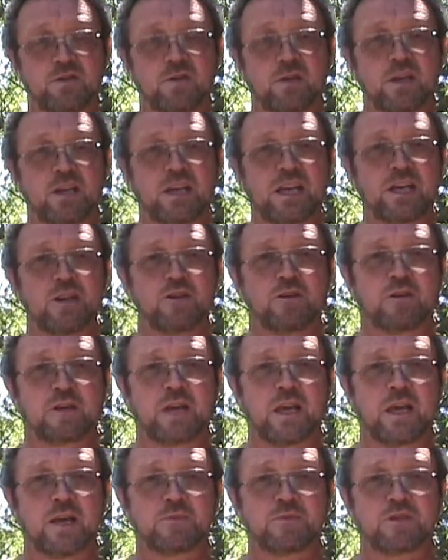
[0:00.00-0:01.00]
You can get your
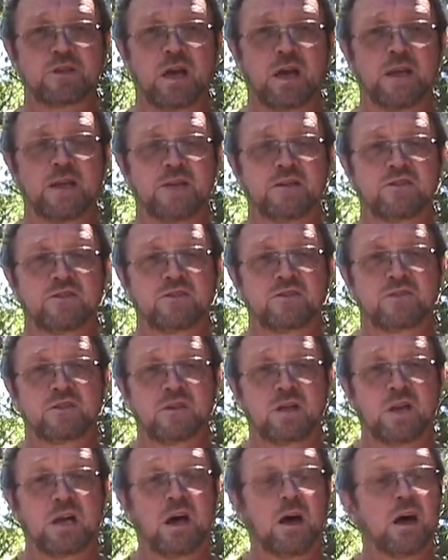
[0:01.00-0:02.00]
campsites
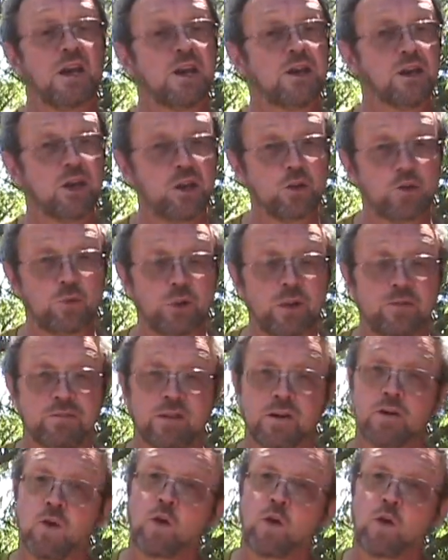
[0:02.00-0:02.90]
near the river